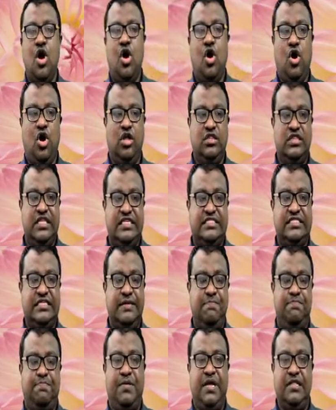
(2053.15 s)
on the
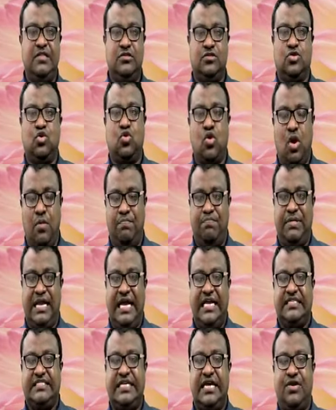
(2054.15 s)
simple to
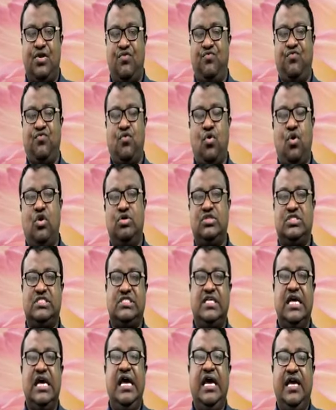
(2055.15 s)
complex, and of course
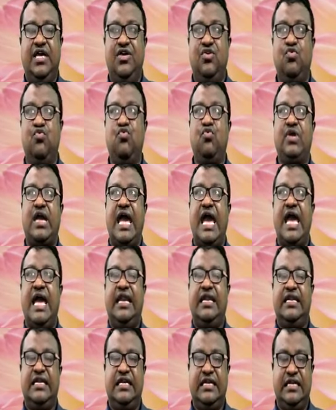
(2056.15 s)
you
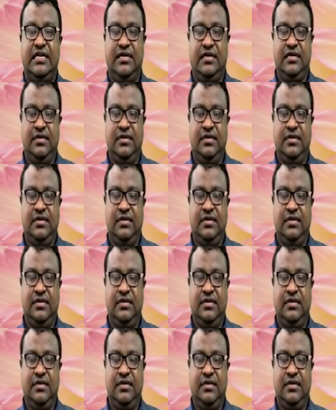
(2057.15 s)
can